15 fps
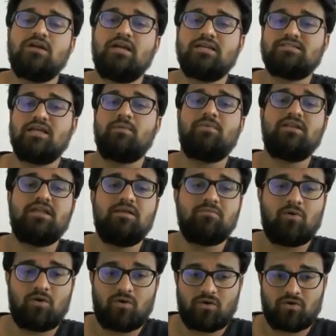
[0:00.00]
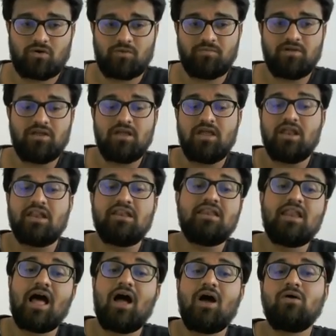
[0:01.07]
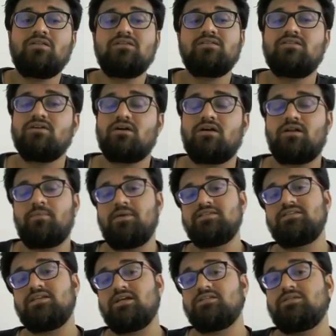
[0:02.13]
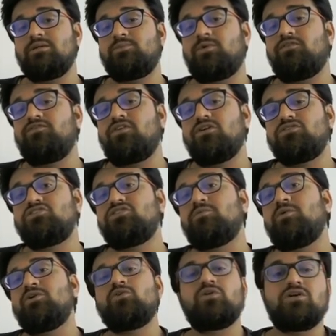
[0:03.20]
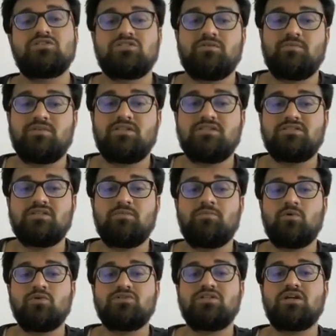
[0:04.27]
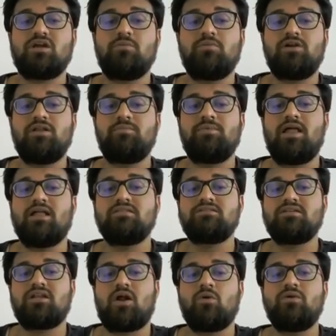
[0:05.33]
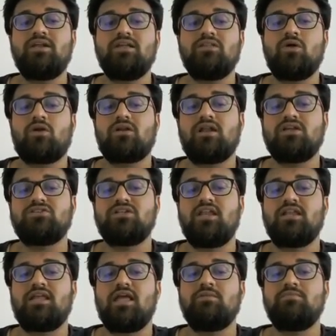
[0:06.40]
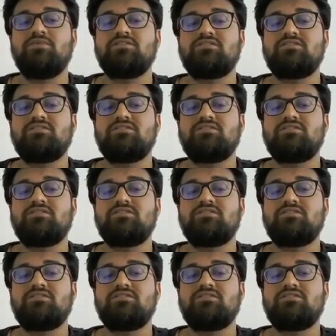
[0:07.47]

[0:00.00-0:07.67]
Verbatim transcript: Example, e mall dot com. Now there is a third amazing concept of customer to customer. This supports the community plan surrounding the organization and can be